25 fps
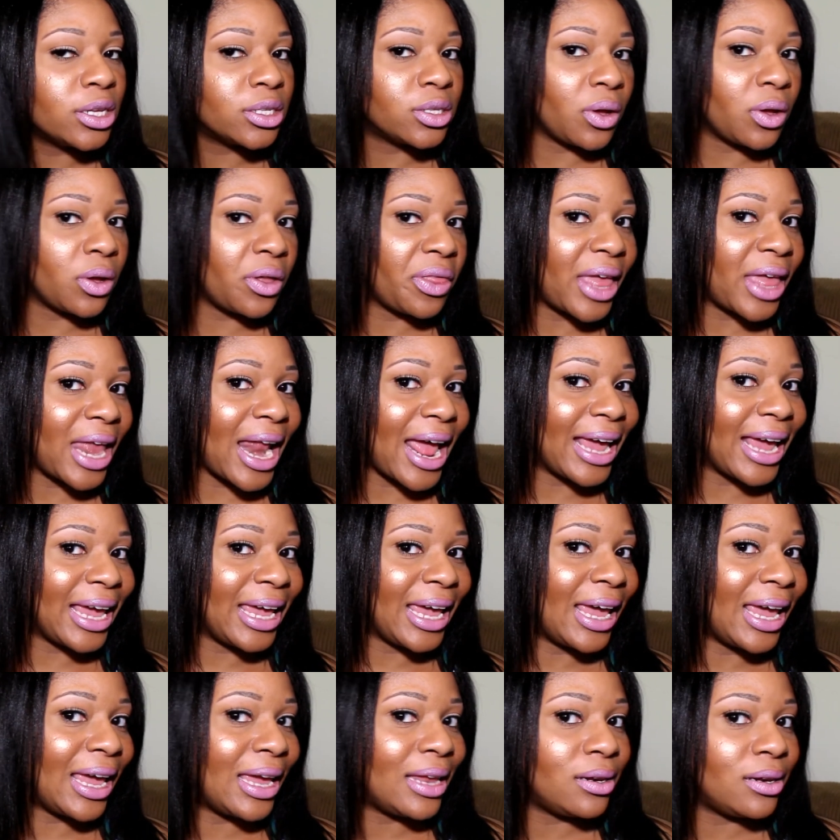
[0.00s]
so that I
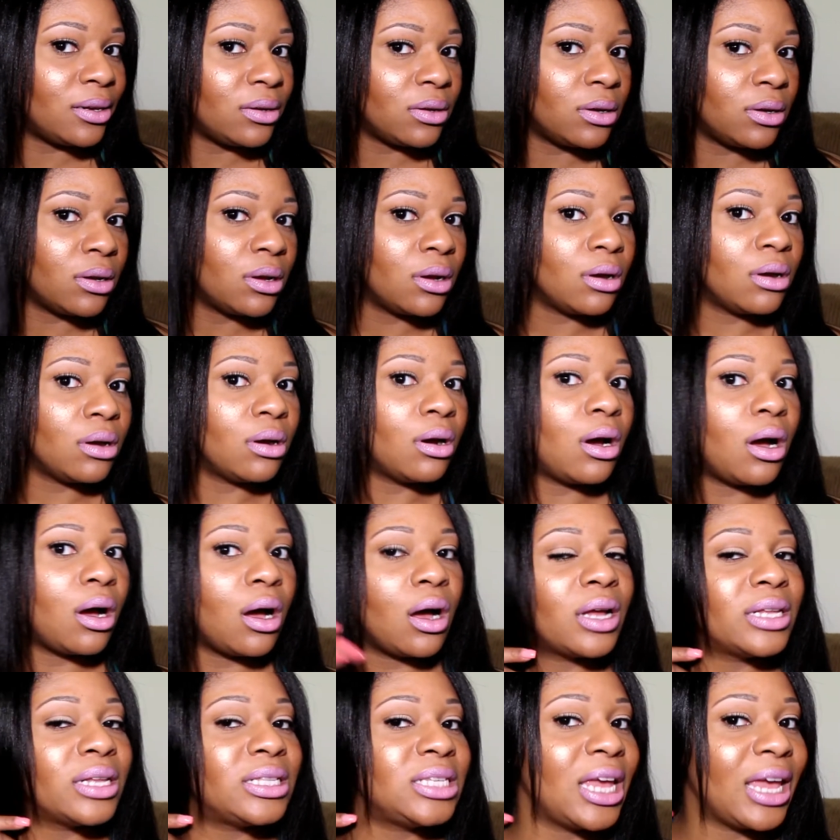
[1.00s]
can
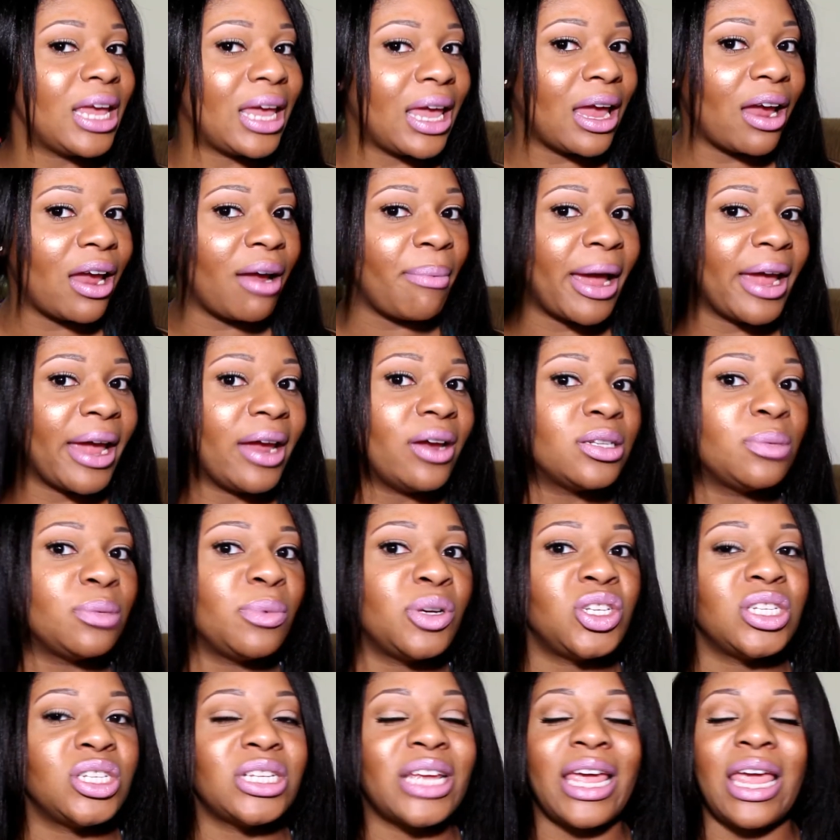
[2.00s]
take care of my hair as
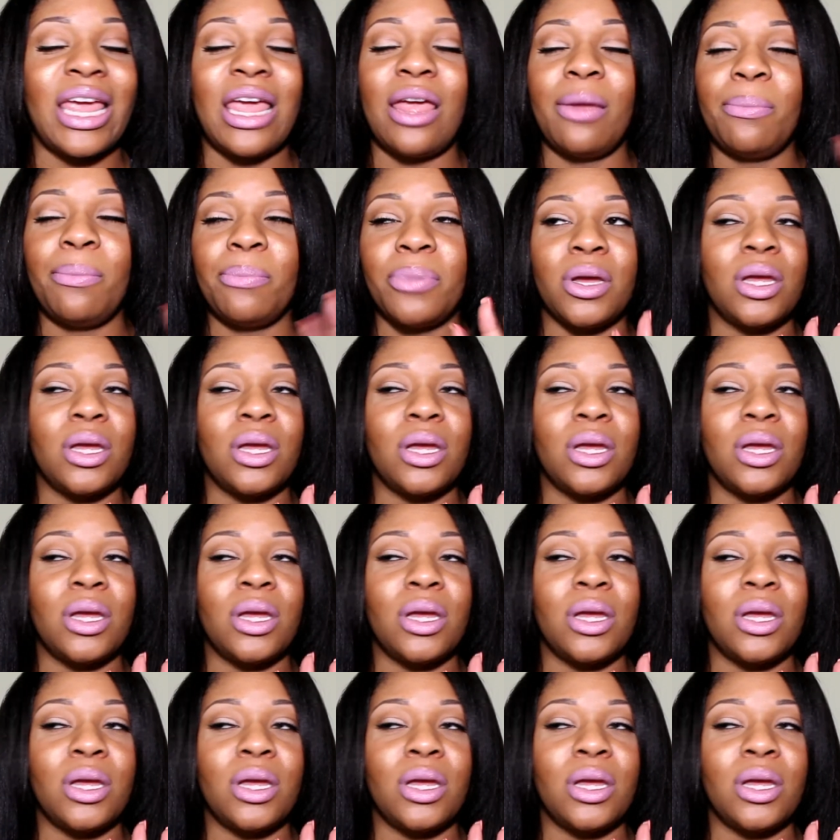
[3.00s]
much as I can.